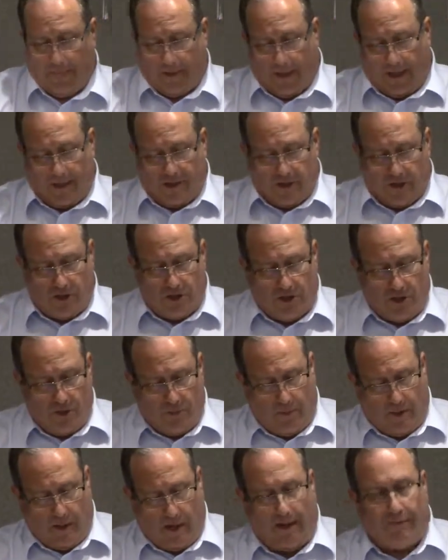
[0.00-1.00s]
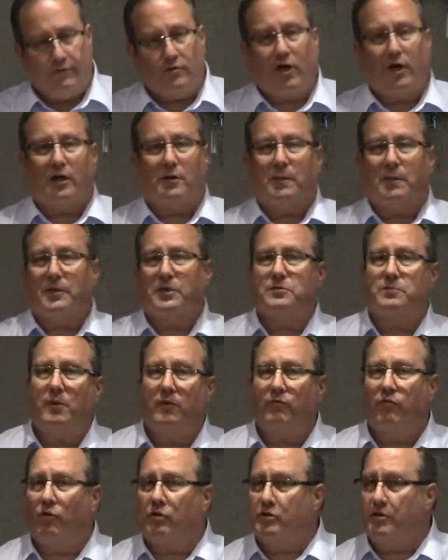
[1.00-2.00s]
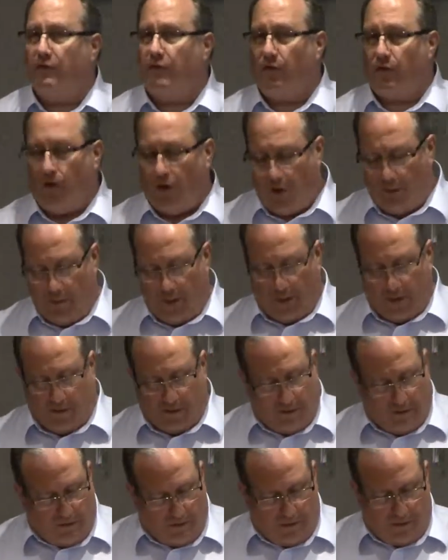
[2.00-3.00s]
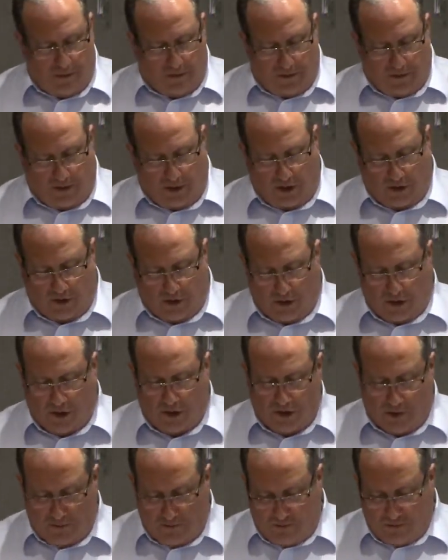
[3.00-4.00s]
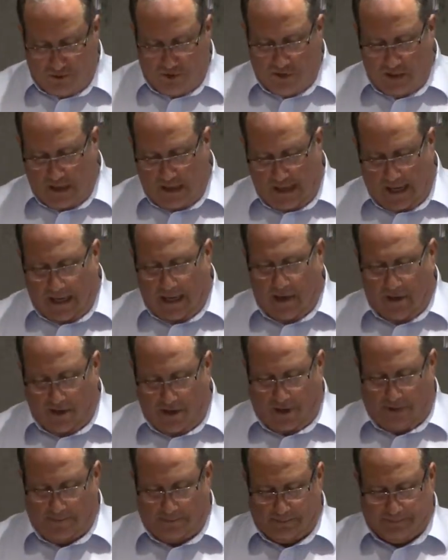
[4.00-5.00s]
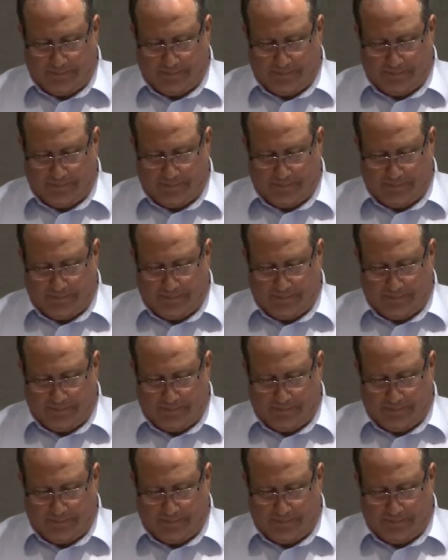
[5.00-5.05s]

Guys, listen to me, and I've talked about this before, so if you heard me teach this, hang in there.